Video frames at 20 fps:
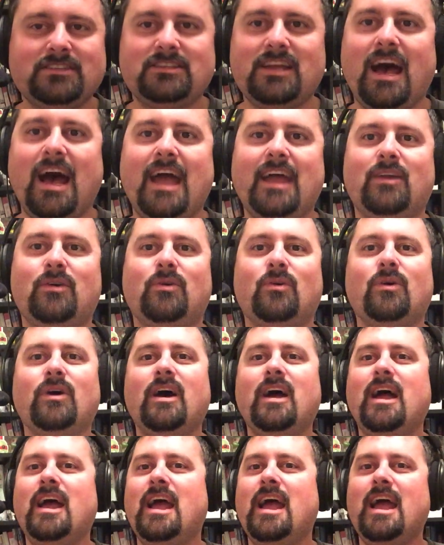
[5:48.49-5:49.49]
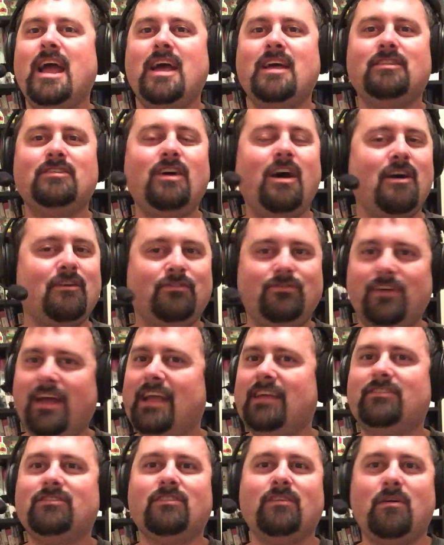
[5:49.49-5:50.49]
title, the
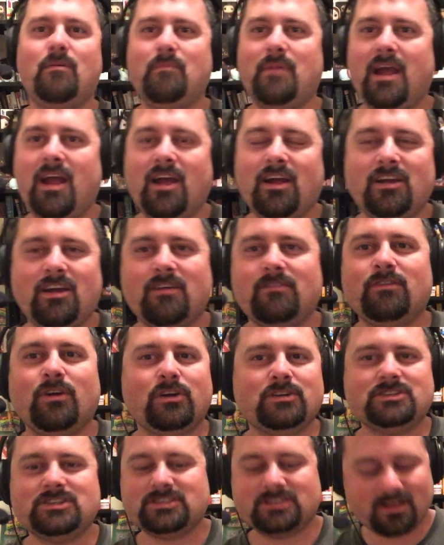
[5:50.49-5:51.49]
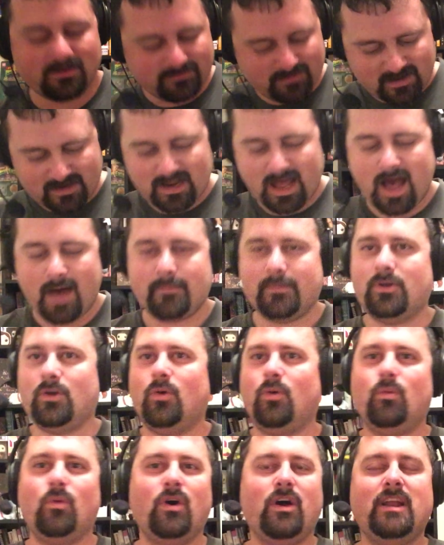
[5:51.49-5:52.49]
face of America versus the
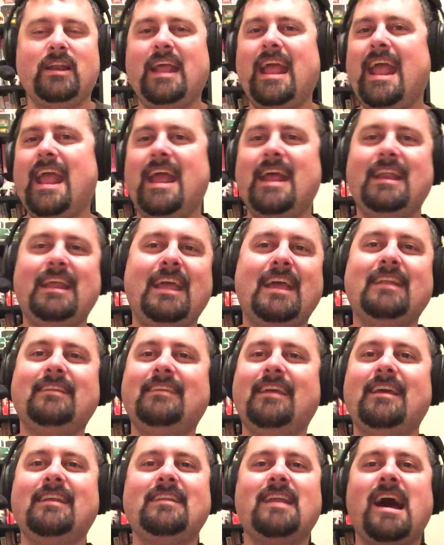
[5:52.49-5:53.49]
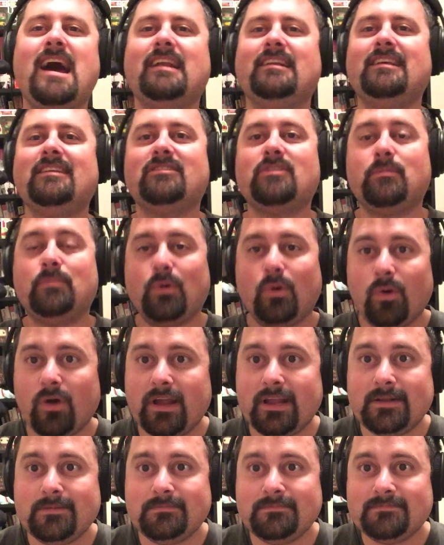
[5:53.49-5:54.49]
phenomenal one, and it did not
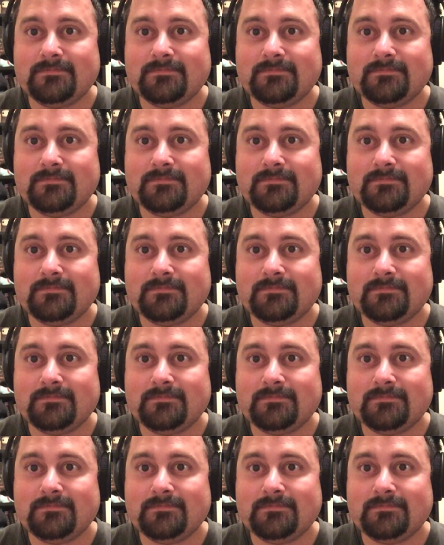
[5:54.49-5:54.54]
disappoint.